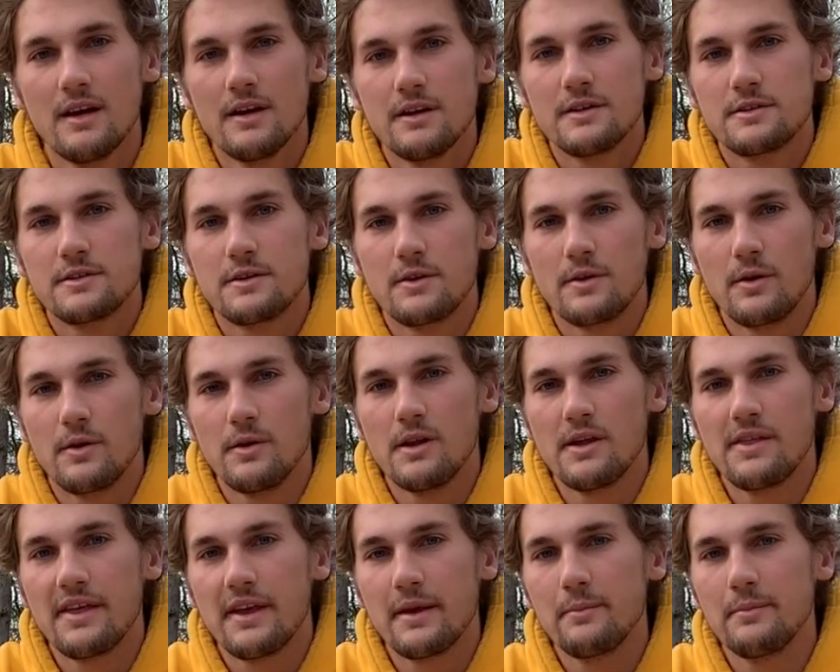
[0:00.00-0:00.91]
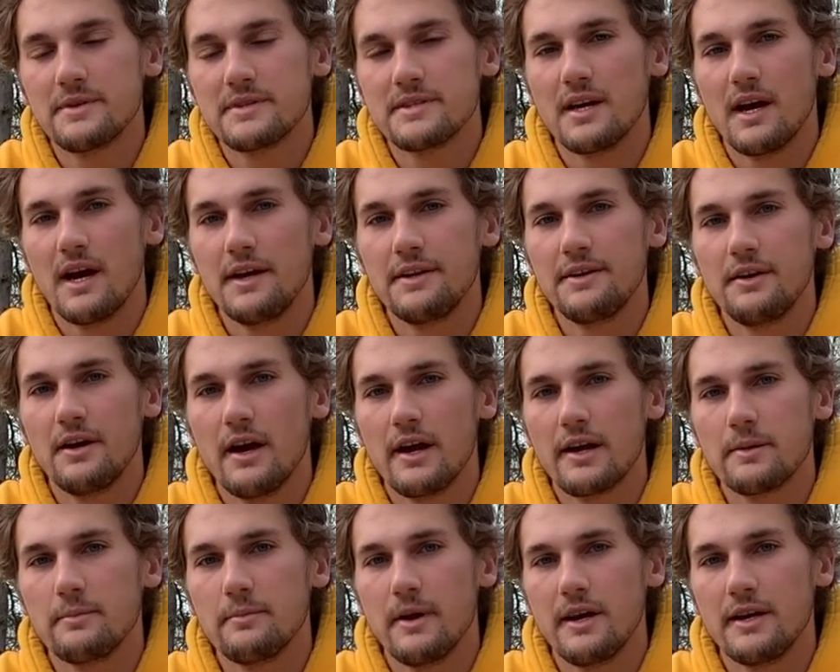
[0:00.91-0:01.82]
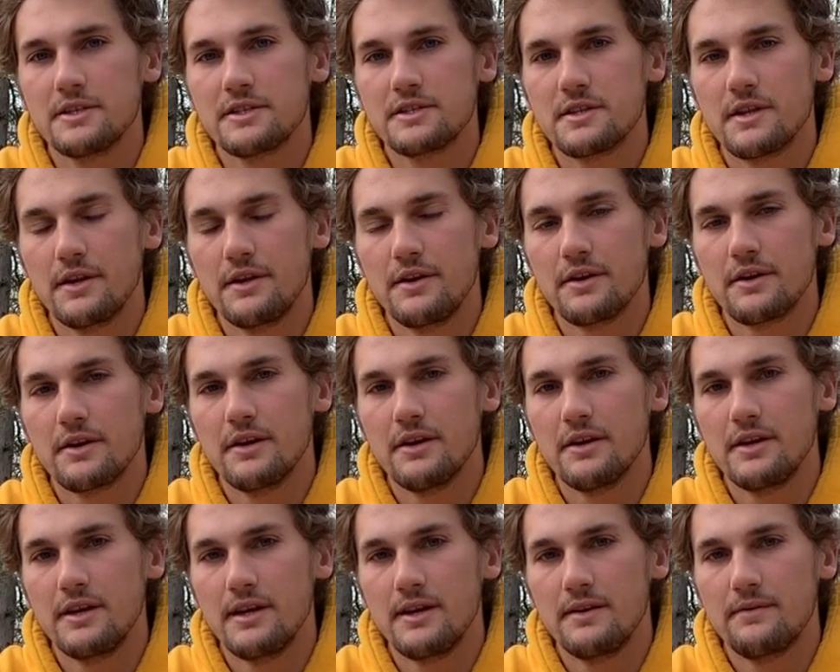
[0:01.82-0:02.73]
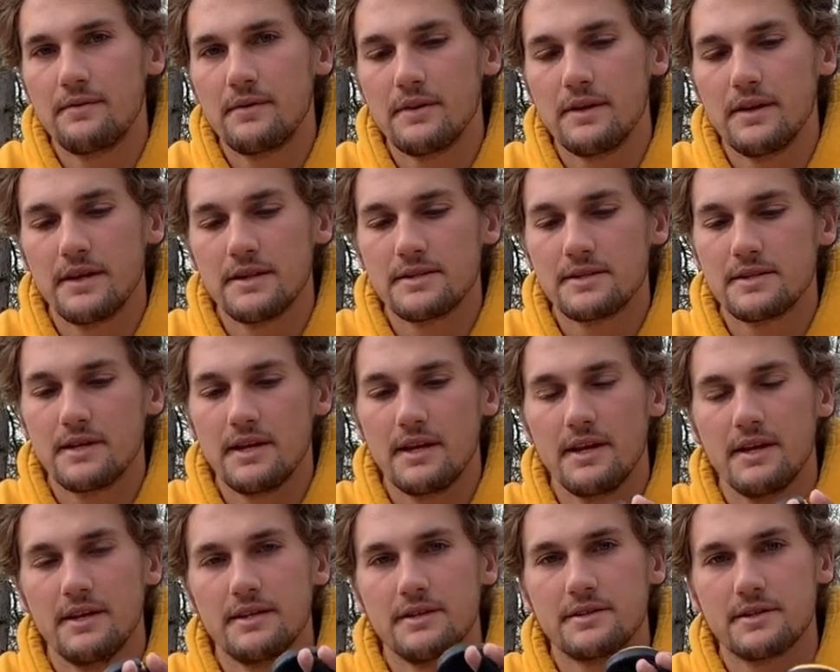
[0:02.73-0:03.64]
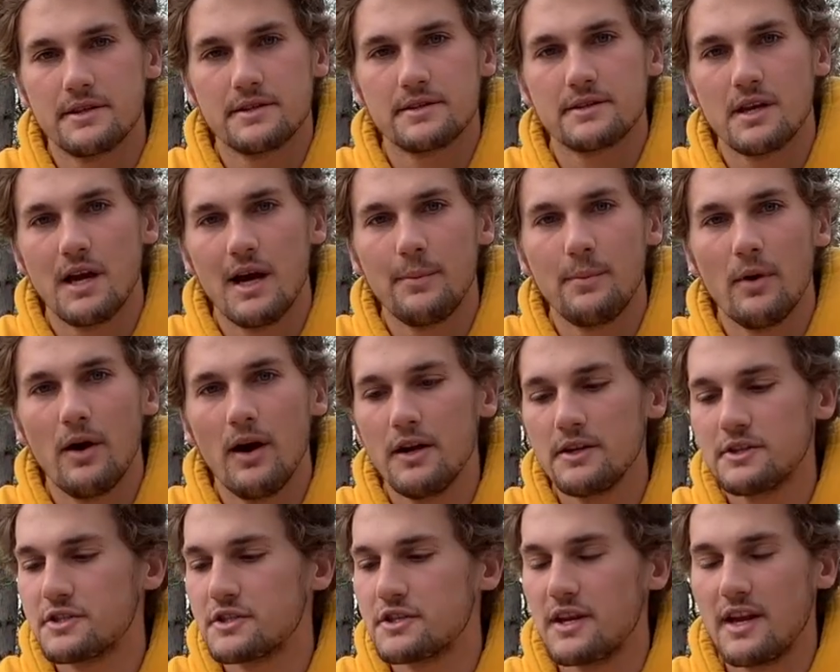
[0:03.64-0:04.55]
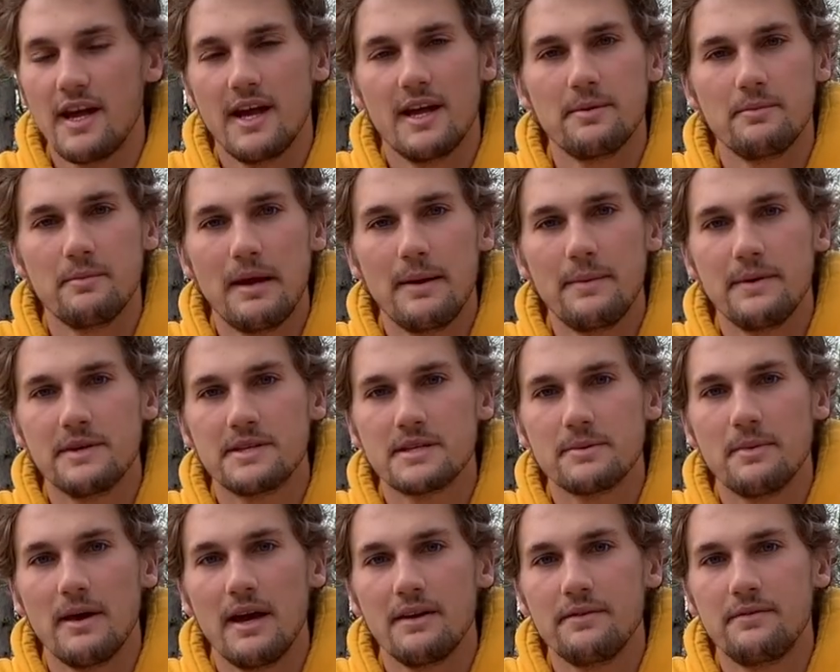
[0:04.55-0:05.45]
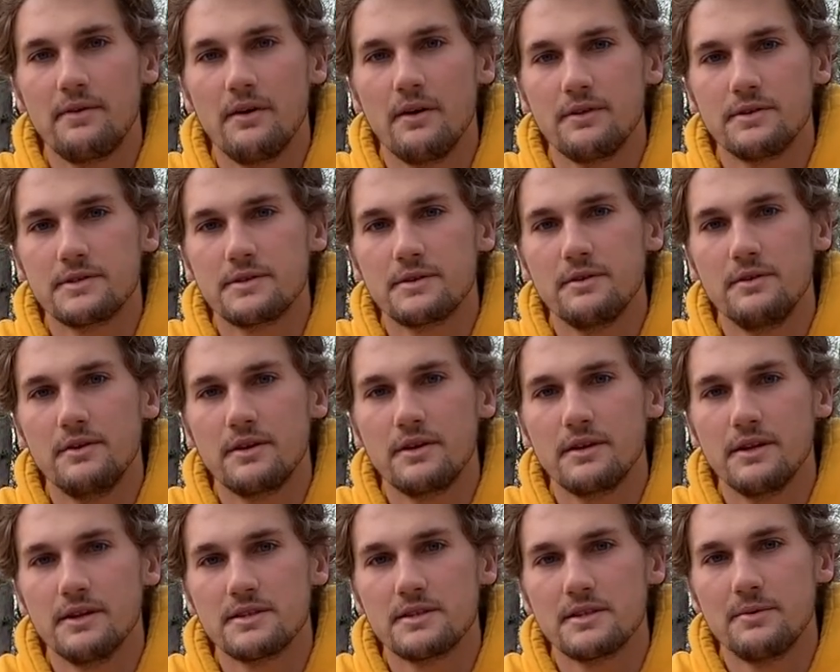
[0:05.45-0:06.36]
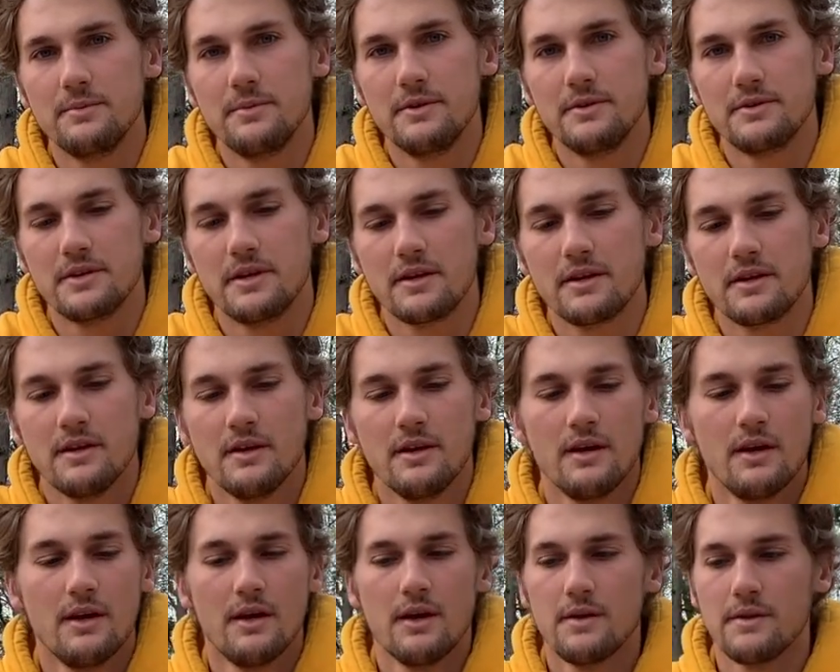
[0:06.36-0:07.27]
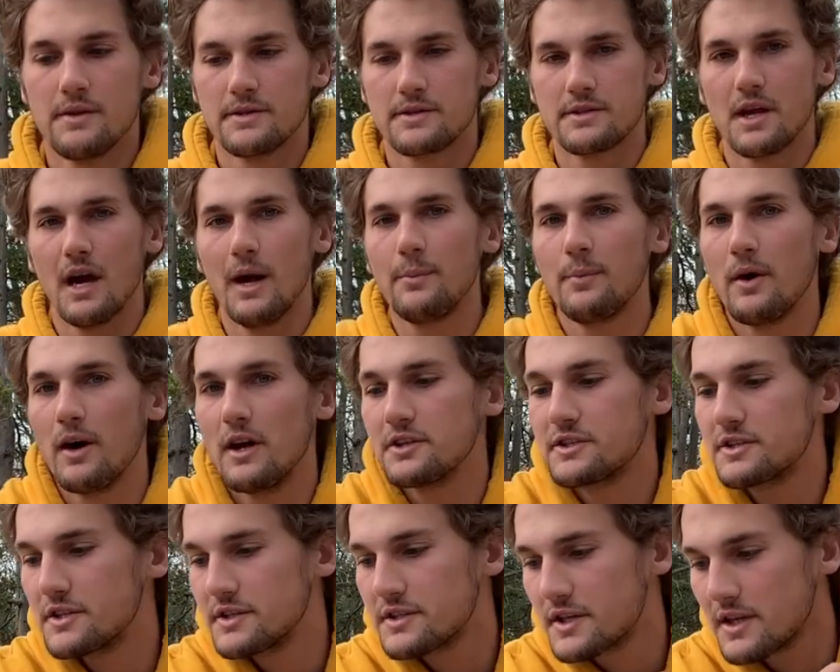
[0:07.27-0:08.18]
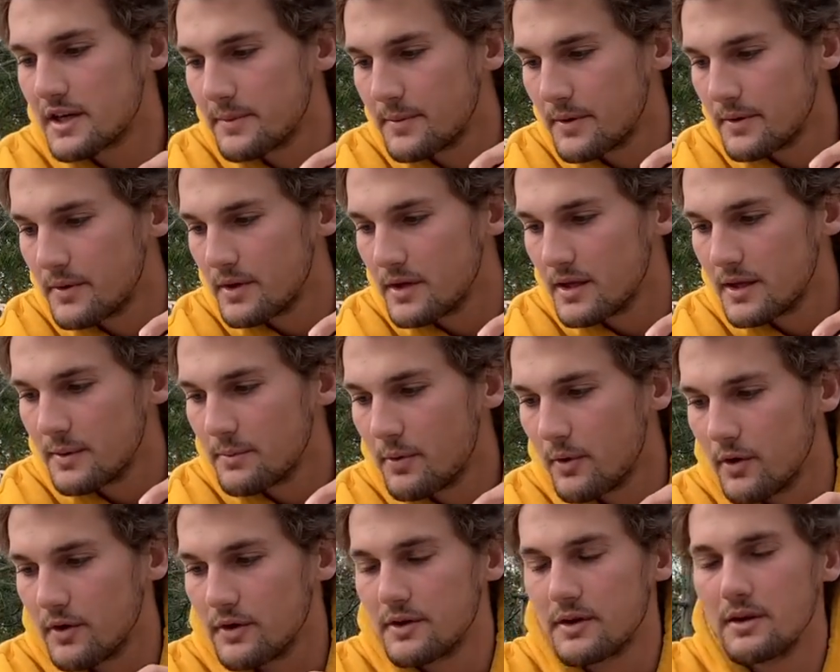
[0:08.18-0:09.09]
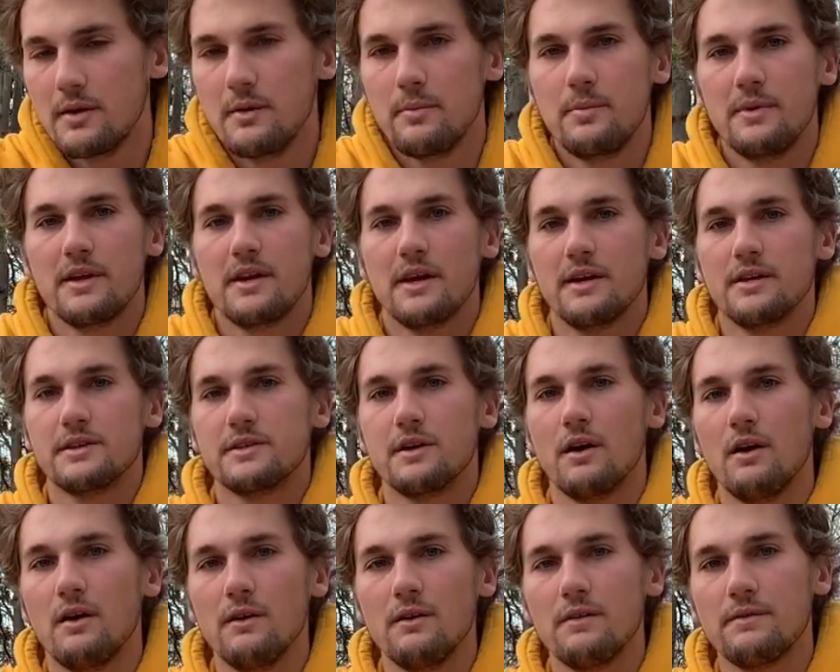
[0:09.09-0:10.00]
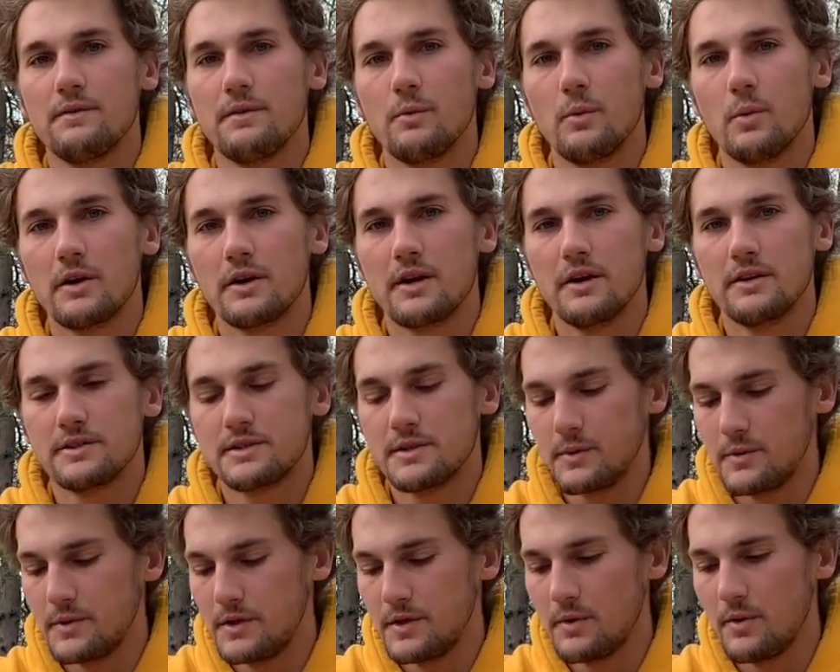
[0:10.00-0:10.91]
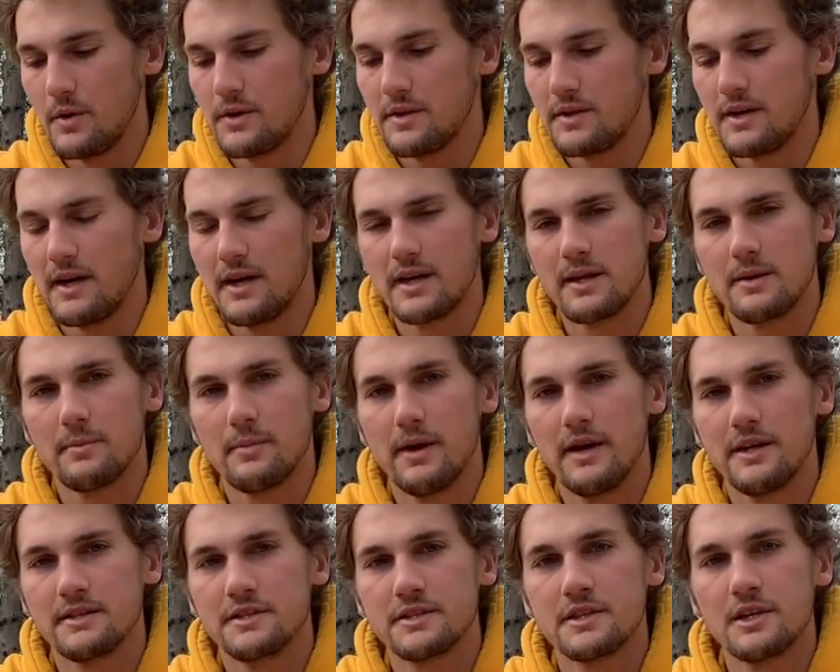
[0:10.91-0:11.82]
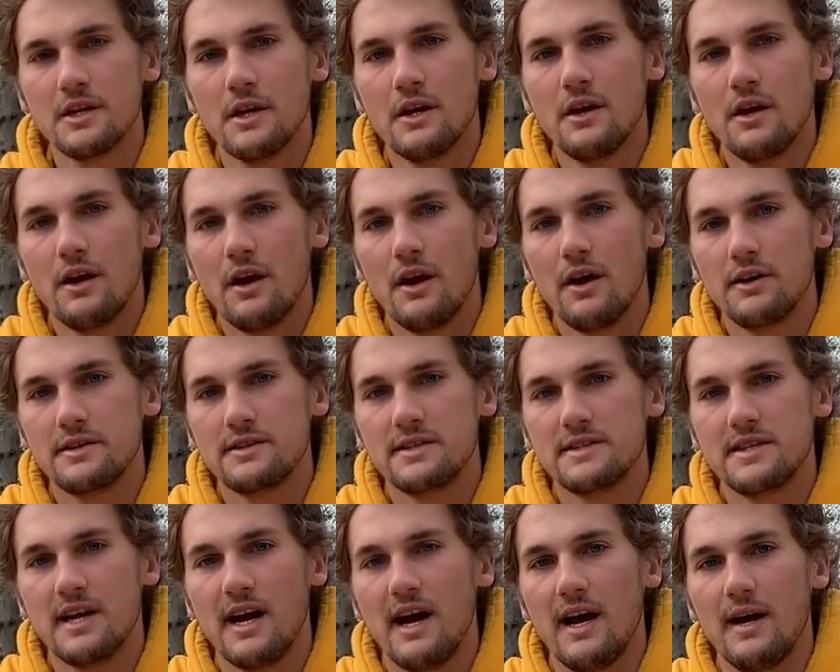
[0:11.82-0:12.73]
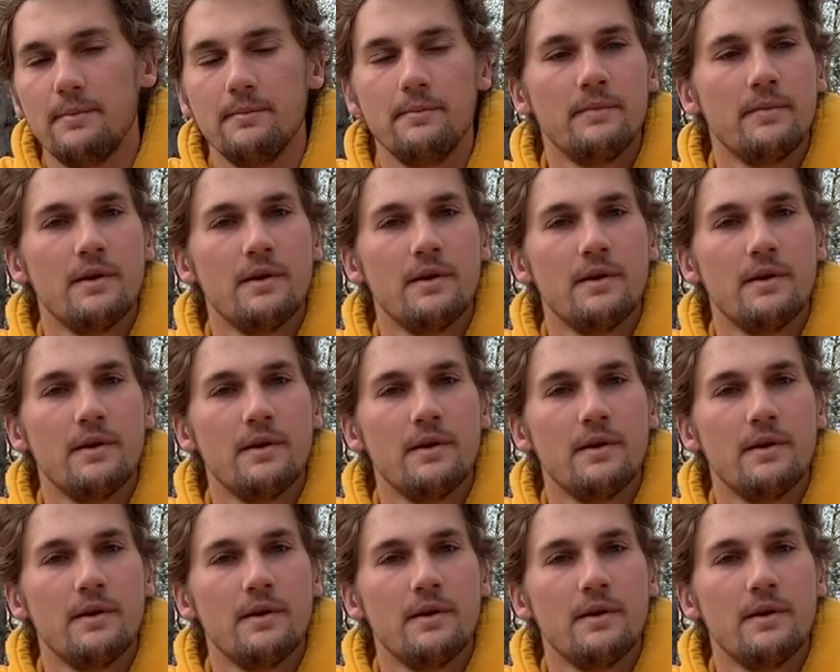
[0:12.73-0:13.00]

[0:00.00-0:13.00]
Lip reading: So the only thing beside your hiking bench that you're going to need for this is a stopwatch and maybe some headphones so you can listen to music. The stopwatch is going to be really important because all of the workouts that we do on the hiking bench are to time.